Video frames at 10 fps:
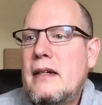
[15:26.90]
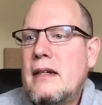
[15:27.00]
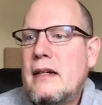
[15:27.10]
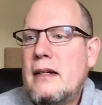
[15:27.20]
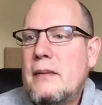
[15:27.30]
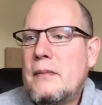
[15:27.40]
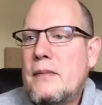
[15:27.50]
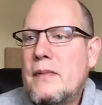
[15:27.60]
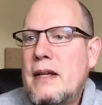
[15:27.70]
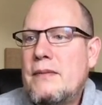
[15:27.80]

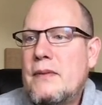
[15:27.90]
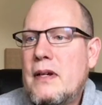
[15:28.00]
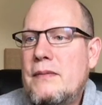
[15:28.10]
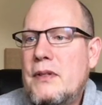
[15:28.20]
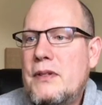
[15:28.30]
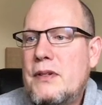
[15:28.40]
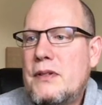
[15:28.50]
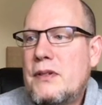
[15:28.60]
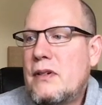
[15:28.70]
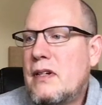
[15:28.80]
have
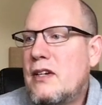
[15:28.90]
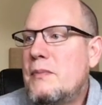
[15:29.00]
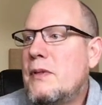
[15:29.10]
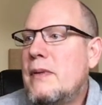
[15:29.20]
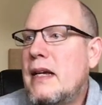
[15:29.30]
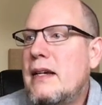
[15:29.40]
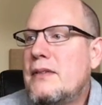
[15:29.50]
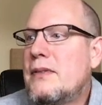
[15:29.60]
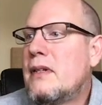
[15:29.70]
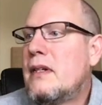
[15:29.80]
convolutions turned off, but we
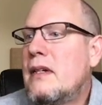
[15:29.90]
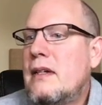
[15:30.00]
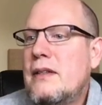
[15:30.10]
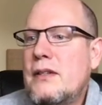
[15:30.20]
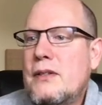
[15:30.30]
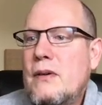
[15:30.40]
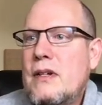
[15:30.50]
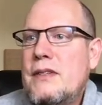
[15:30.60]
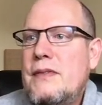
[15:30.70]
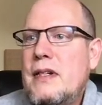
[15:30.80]
have this
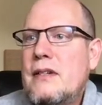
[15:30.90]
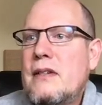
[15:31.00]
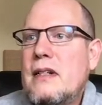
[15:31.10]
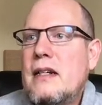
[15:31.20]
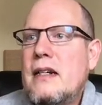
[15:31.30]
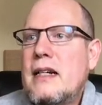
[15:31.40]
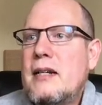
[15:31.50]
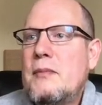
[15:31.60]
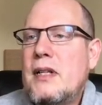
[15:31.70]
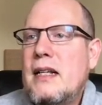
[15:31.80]
crossfeed turned on, and I
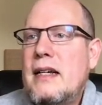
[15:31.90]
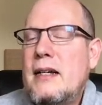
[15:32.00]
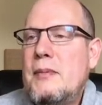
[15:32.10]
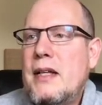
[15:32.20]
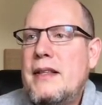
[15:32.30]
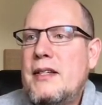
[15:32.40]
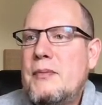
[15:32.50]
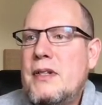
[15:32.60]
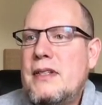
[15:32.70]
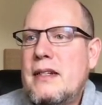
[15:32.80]
can apply these
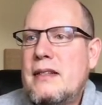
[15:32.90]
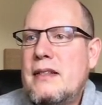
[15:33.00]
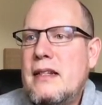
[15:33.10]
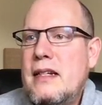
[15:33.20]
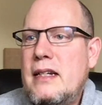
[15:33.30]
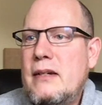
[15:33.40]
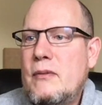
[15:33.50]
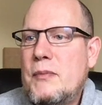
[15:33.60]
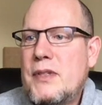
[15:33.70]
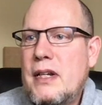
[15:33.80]
presets to any
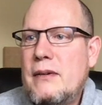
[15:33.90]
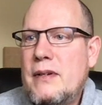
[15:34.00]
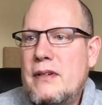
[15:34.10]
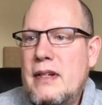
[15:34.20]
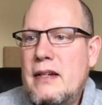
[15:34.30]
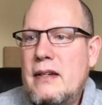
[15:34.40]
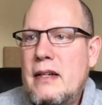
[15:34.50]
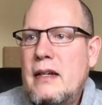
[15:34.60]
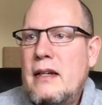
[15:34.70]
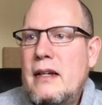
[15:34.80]
rooms that I want to. Now,
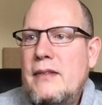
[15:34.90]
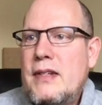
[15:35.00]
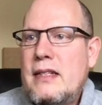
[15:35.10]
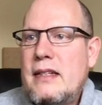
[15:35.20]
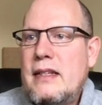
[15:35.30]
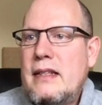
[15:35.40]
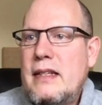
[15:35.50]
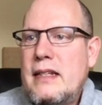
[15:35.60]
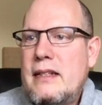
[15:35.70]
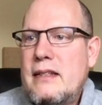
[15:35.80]
obviously,
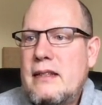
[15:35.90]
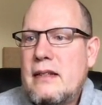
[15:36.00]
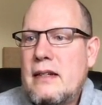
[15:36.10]
these